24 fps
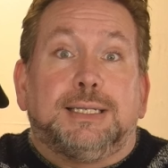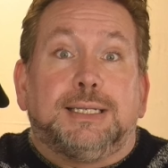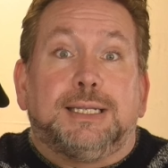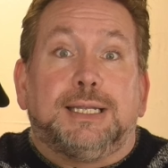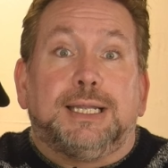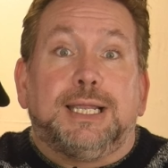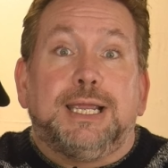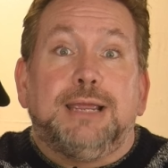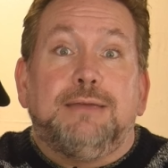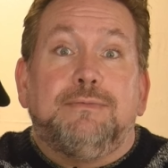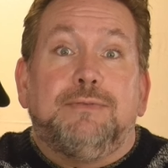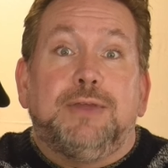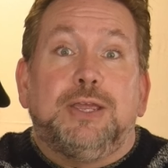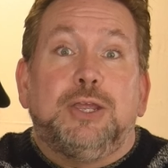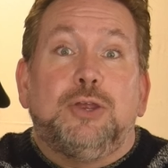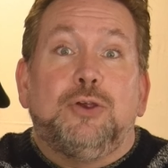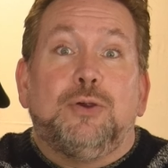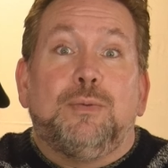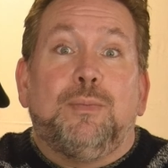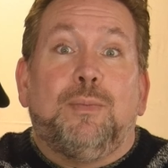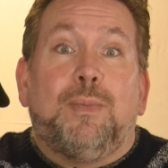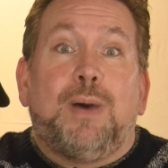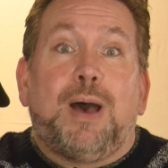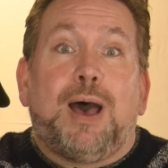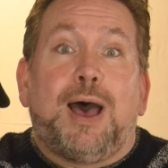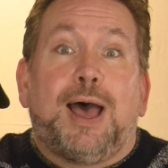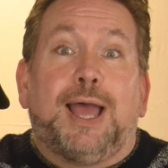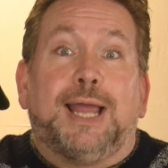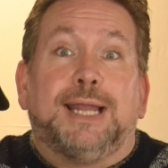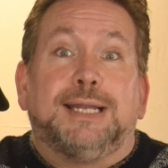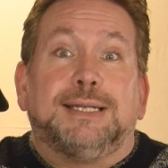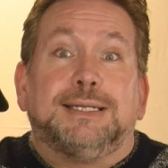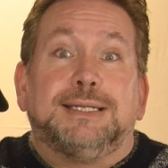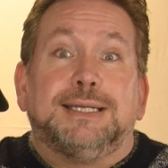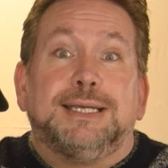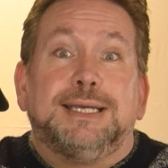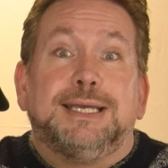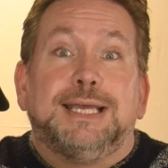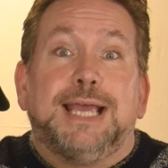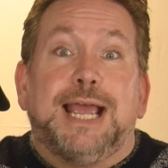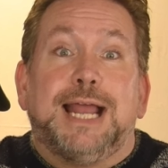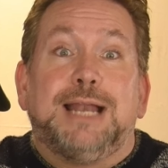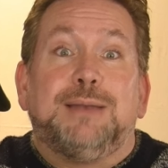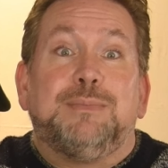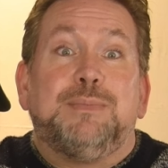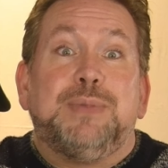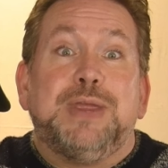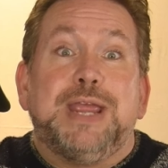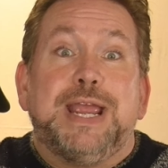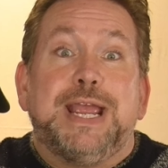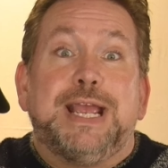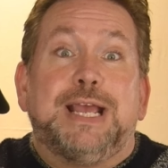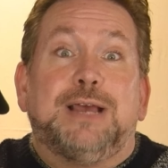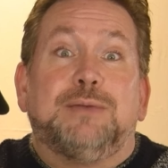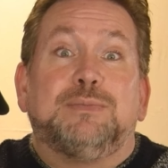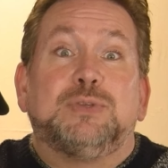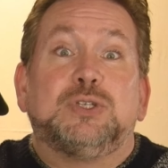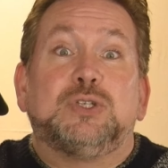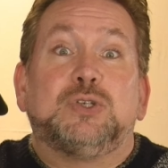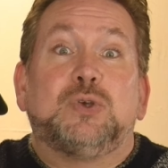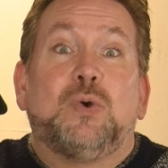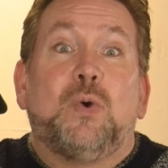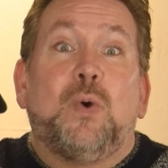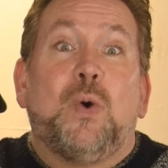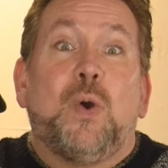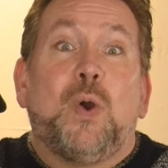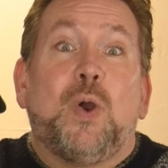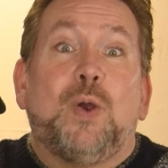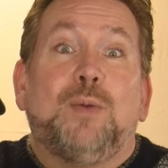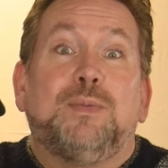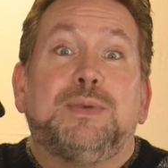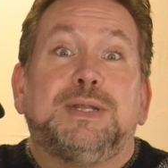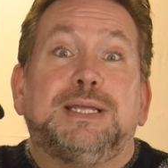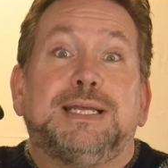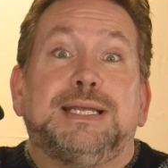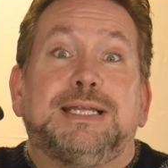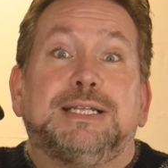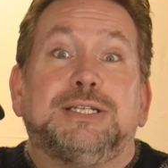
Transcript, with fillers: leaving your mind and being absorbed